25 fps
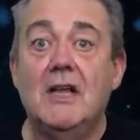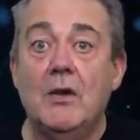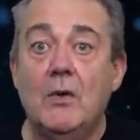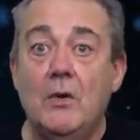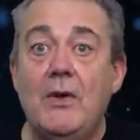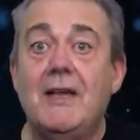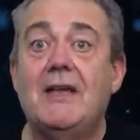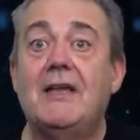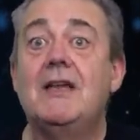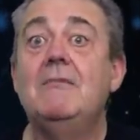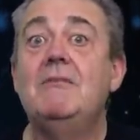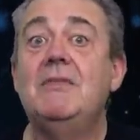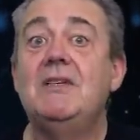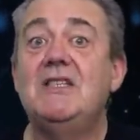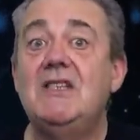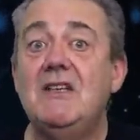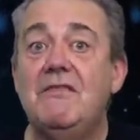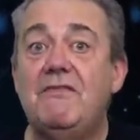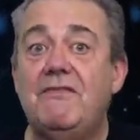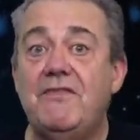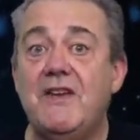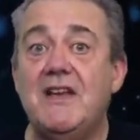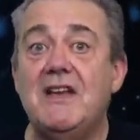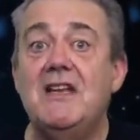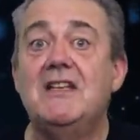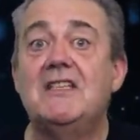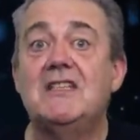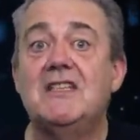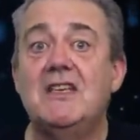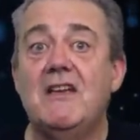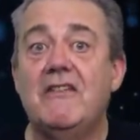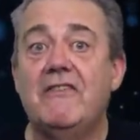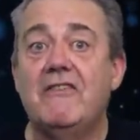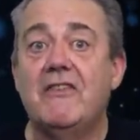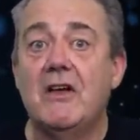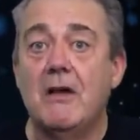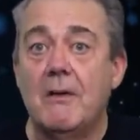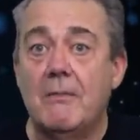We can be
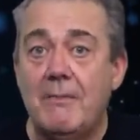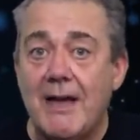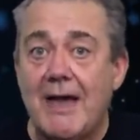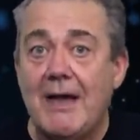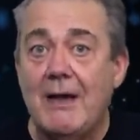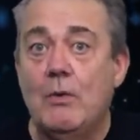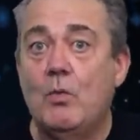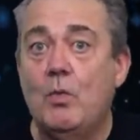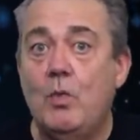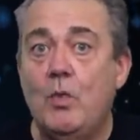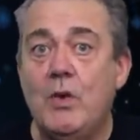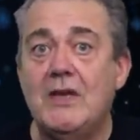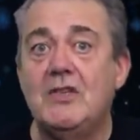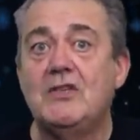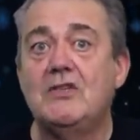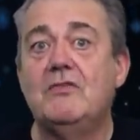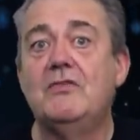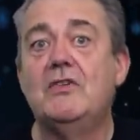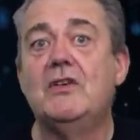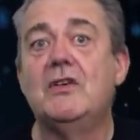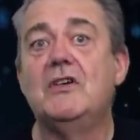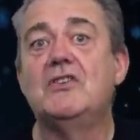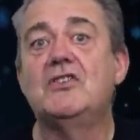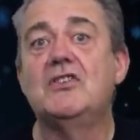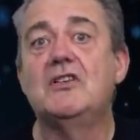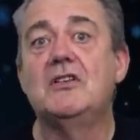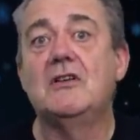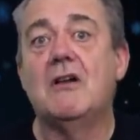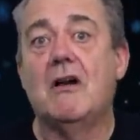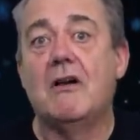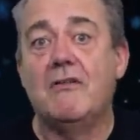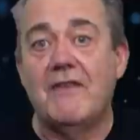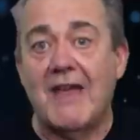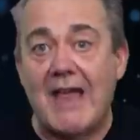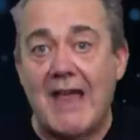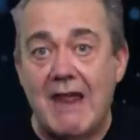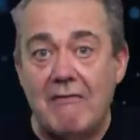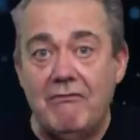definitive about which version
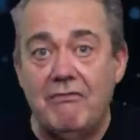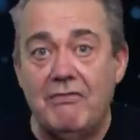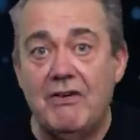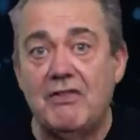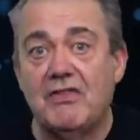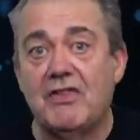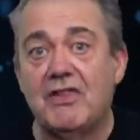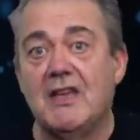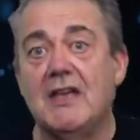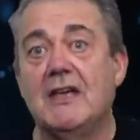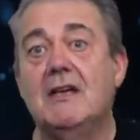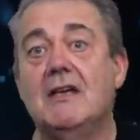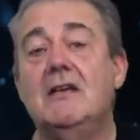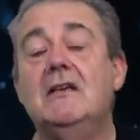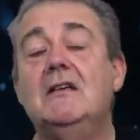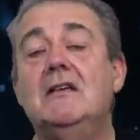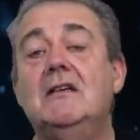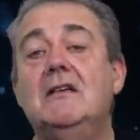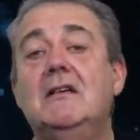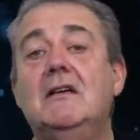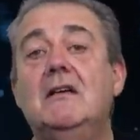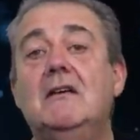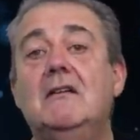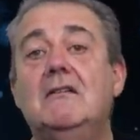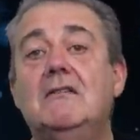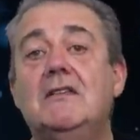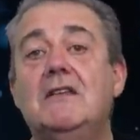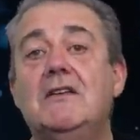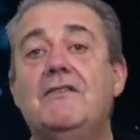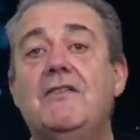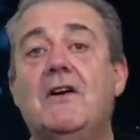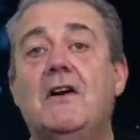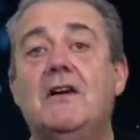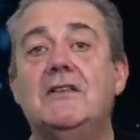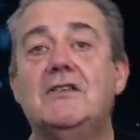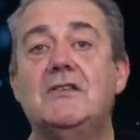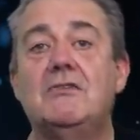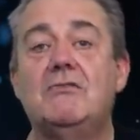of everything
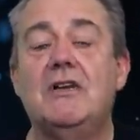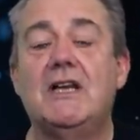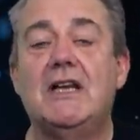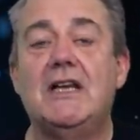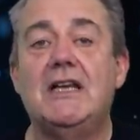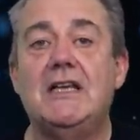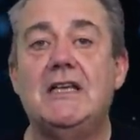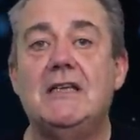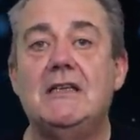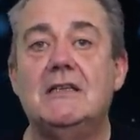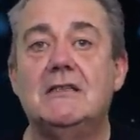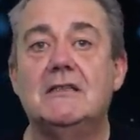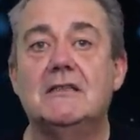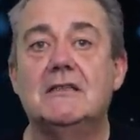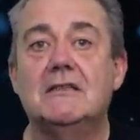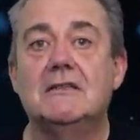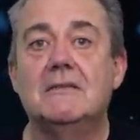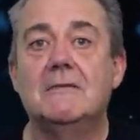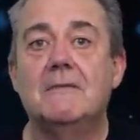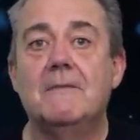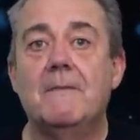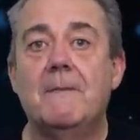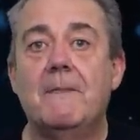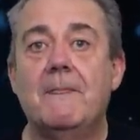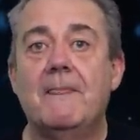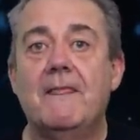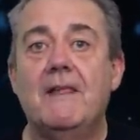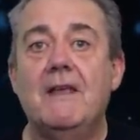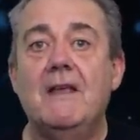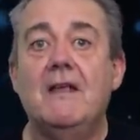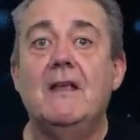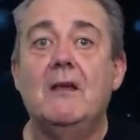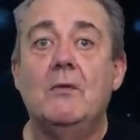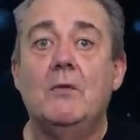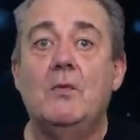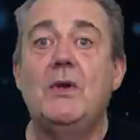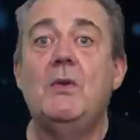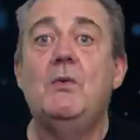defines a release.
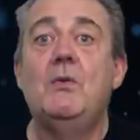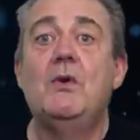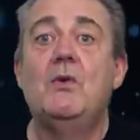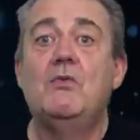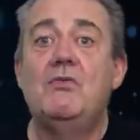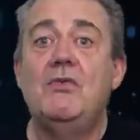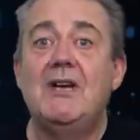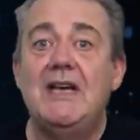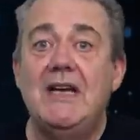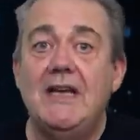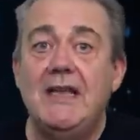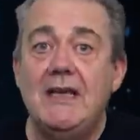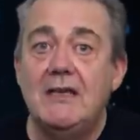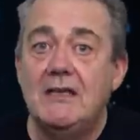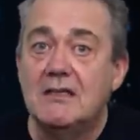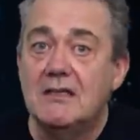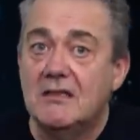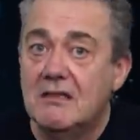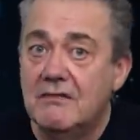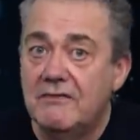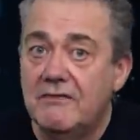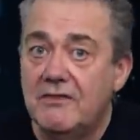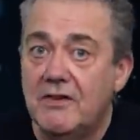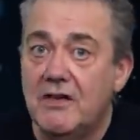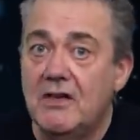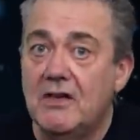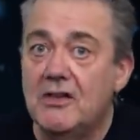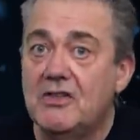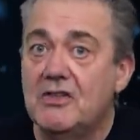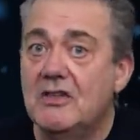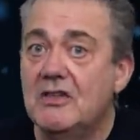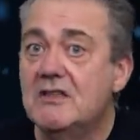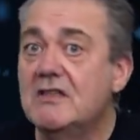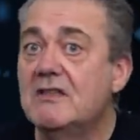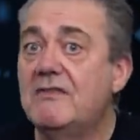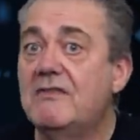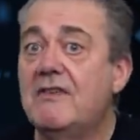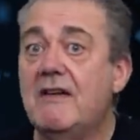We will release the
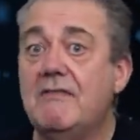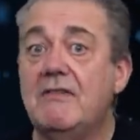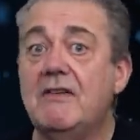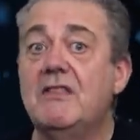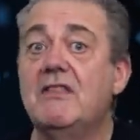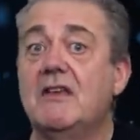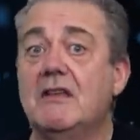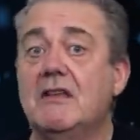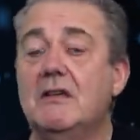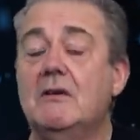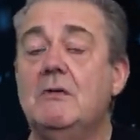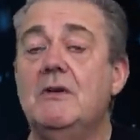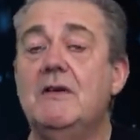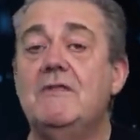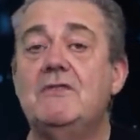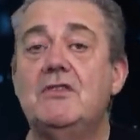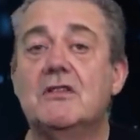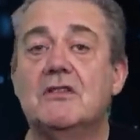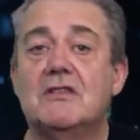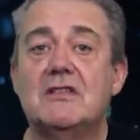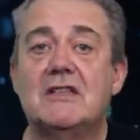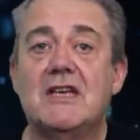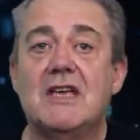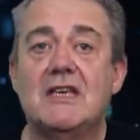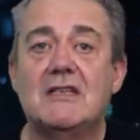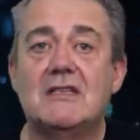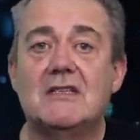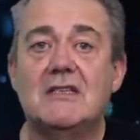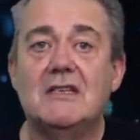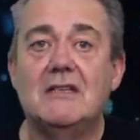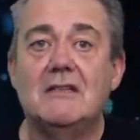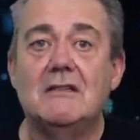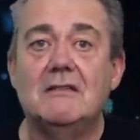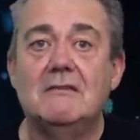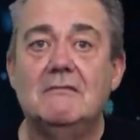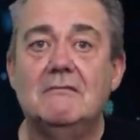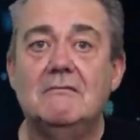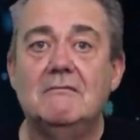versions of everything that we've just tested.